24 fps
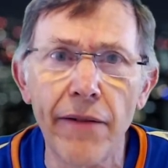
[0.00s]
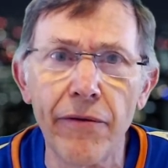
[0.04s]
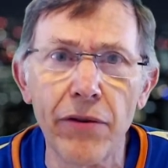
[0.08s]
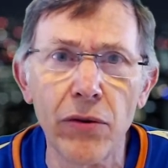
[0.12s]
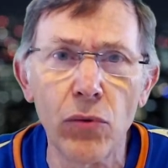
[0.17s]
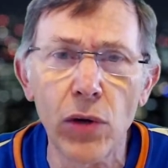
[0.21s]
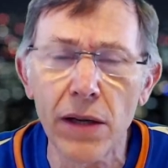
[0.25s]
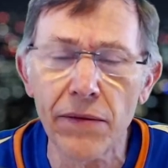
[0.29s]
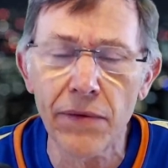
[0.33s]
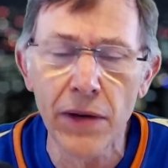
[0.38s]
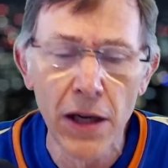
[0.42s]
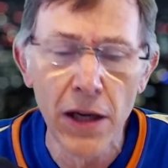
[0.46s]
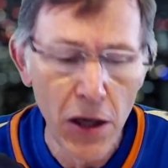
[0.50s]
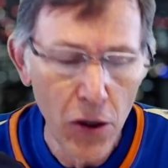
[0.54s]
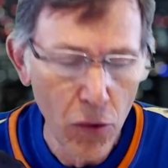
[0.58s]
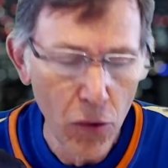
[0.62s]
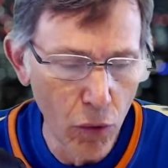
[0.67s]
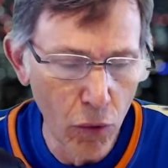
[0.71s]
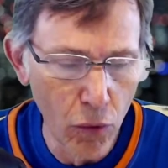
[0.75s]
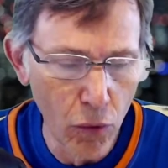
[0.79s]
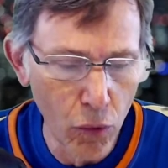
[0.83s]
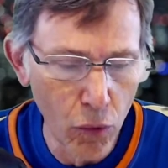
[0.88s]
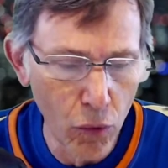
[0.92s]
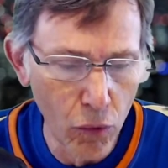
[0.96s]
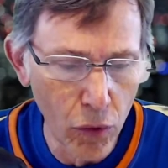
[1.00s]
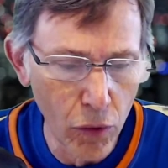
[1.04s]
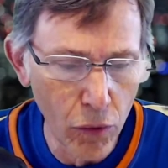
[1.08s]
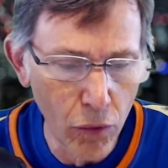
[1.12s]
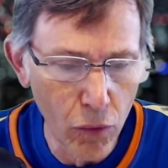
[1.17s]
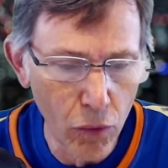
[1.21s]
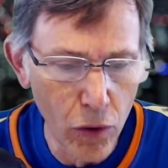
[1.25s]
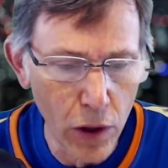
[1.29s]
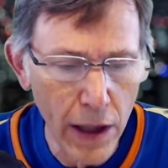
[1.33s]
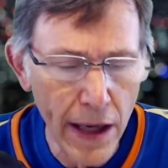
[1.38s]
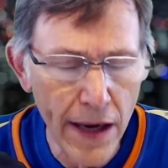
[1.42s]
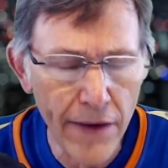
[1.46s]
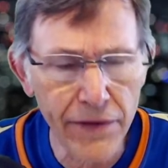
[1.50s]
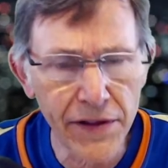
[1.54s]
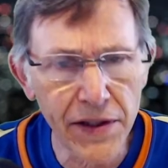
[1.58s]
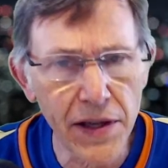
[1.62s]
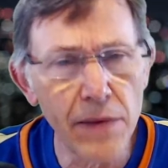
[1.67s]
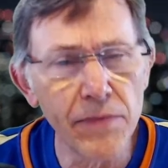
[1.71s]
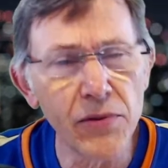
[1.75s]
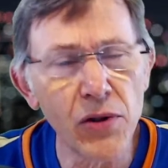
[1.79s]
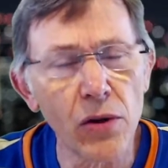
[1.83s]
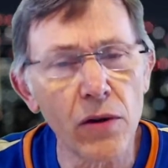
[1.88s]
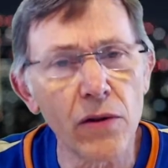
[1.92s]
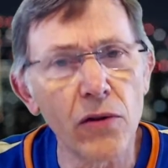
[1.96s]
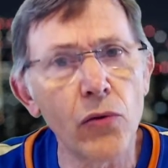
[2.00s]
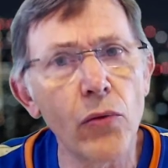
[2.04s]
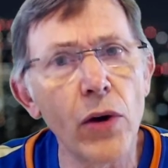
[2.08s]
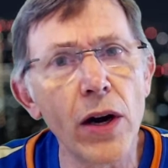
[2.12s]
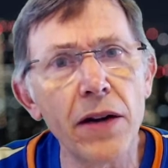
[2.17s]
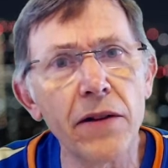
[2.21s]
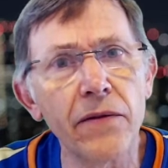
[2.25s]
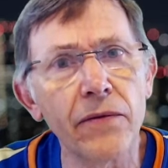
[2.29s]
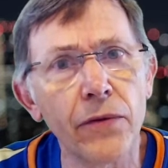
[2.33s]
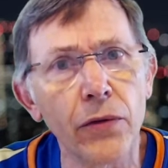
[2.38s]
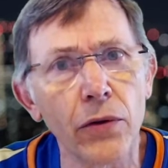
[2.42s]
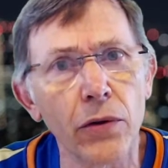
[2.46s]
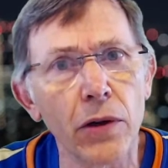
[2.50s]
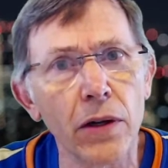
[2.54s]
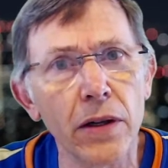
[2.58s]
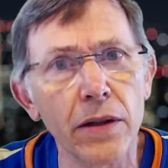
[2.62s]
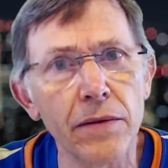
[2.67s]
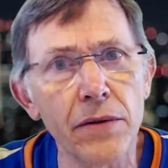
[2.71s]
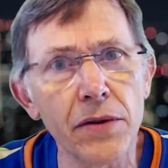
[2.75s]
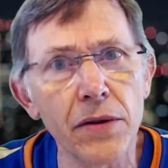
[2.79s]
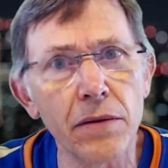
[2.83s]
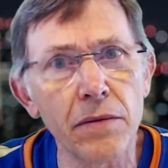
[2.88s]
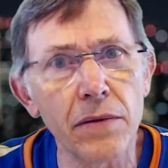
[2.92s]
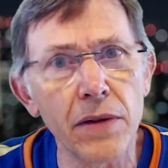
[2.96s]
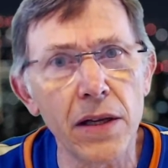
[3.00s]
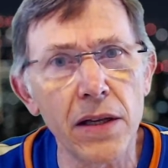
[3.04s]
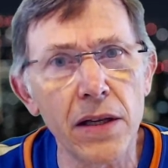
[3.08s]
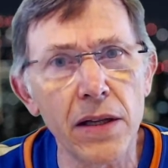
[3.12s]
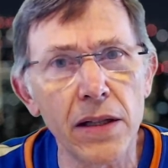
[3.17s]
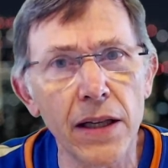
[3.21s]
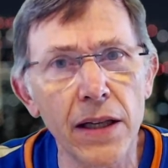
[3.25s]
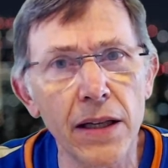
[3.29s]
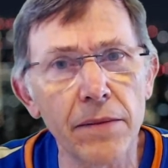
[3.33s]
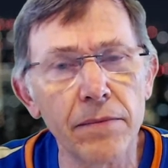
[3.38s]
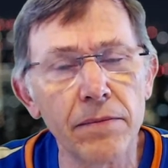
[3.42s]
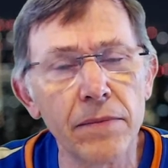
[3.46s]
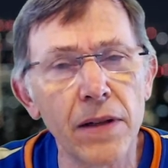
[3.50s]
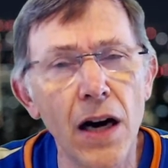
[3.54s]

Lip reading: and we'll have some sort of a way for the